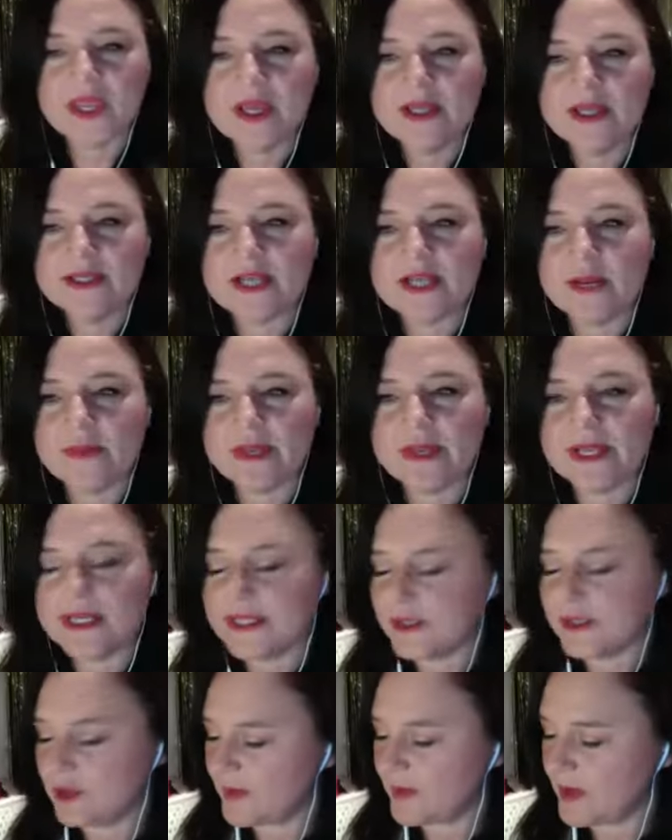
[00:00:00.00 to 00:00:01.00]
Tell me a
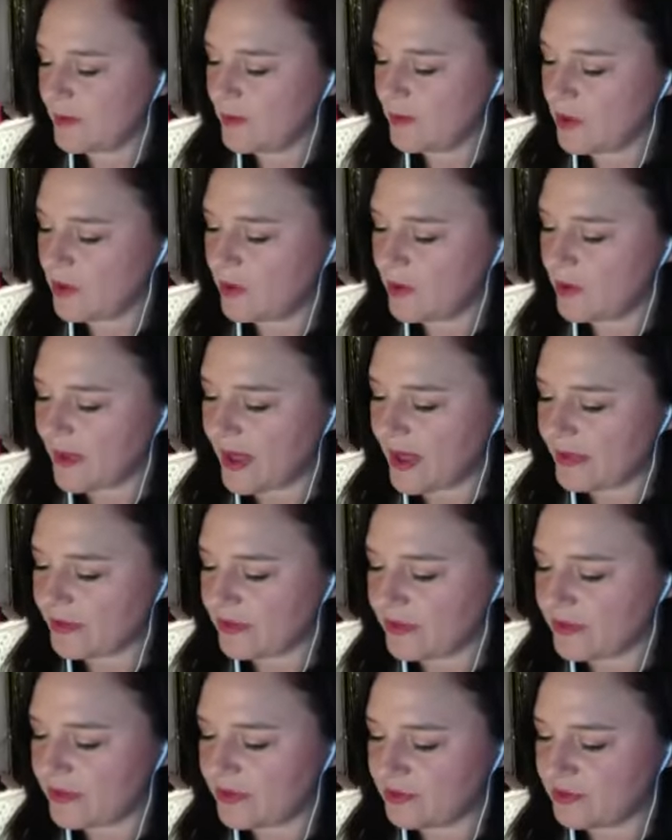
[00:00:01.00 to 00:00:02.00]
little bit more about
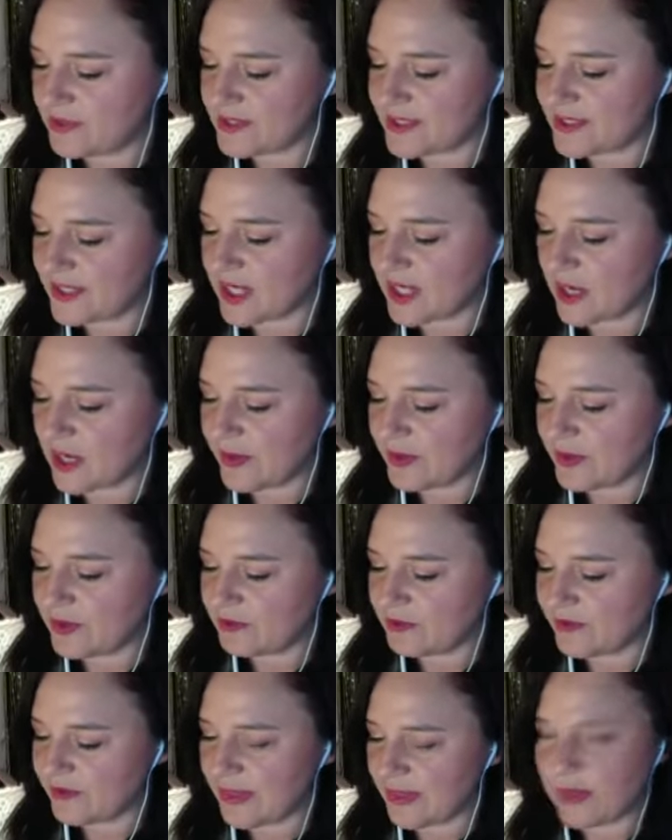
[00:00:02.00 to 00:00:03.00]
the thoughts that are going on
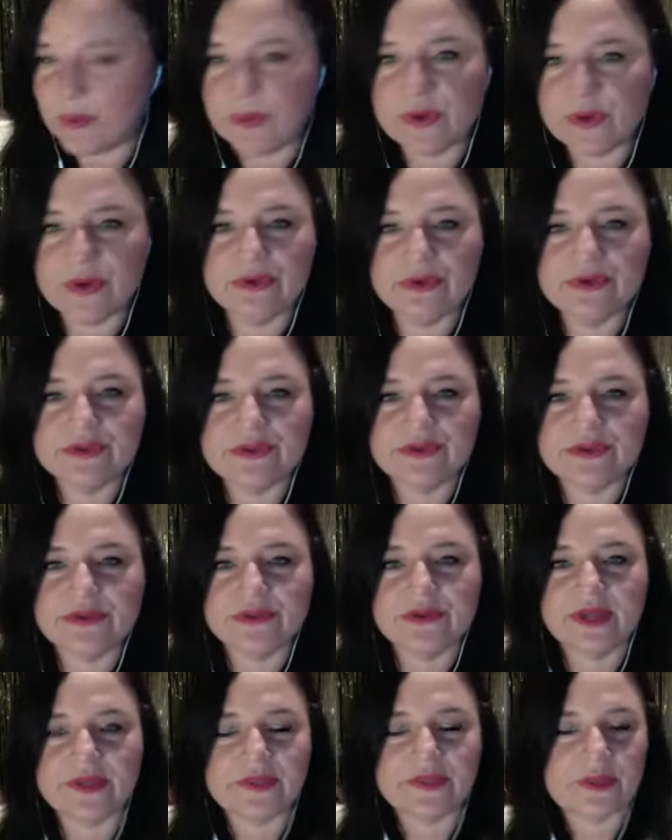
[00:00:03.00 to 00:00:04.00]
around the world
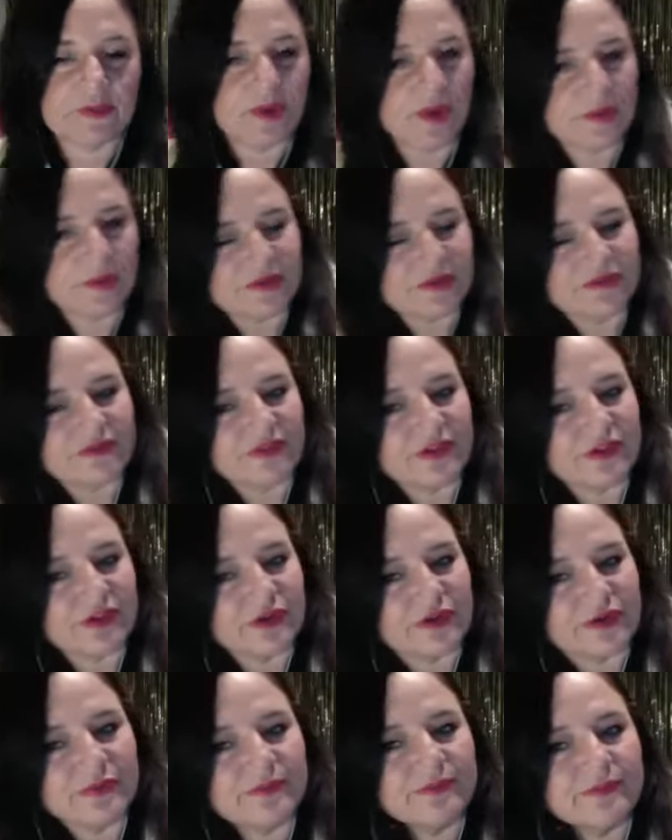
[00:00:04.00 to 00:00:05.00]
at the moment for
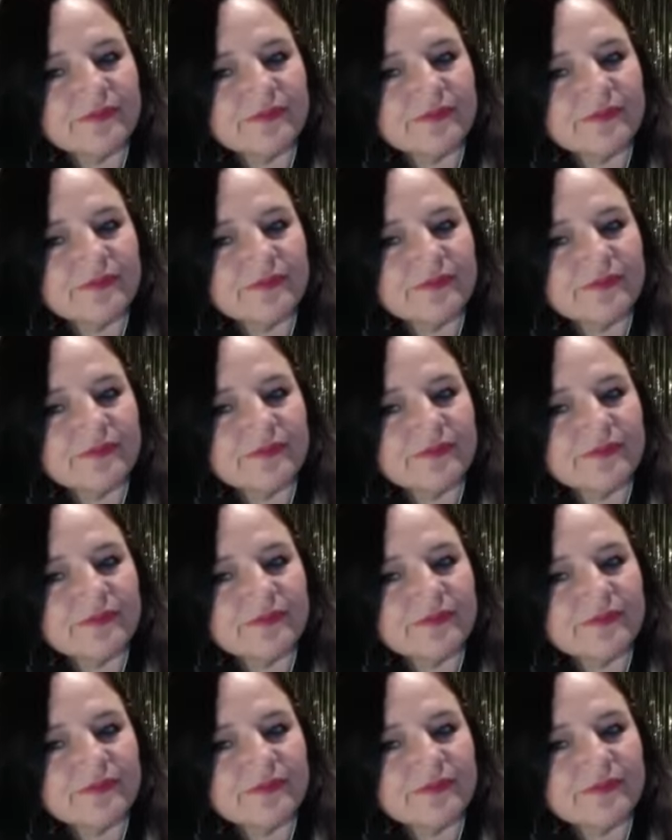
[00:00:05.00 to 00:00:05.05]
you.